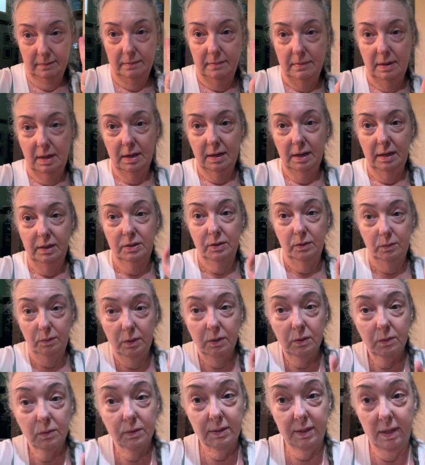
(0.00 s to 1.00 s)
and I do
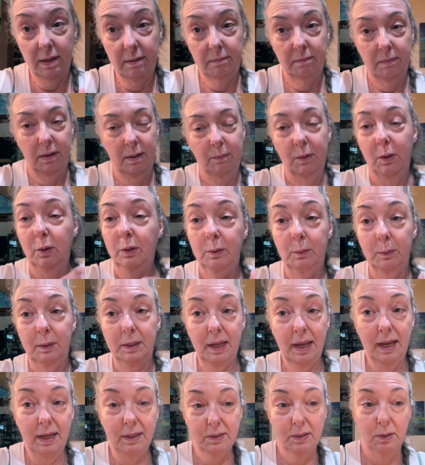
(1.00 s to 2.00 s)
use them. I'm the only one in the
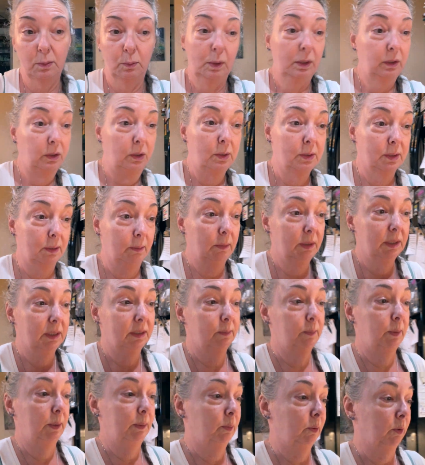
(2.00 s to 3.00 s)
house that will use them because
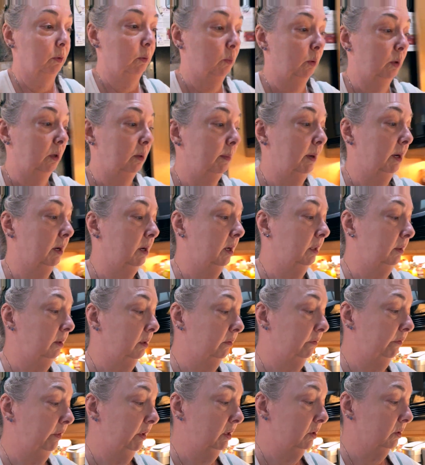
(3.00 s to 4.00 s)
people are worried about cutting their
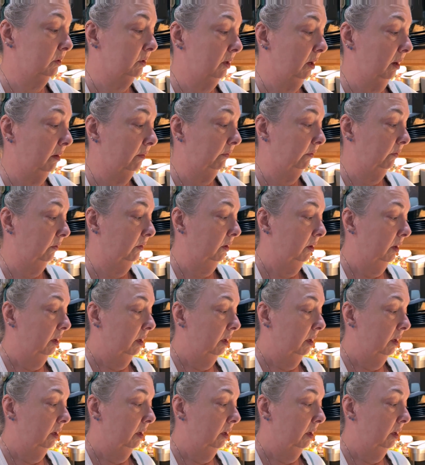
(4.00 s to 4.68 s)
fingers off.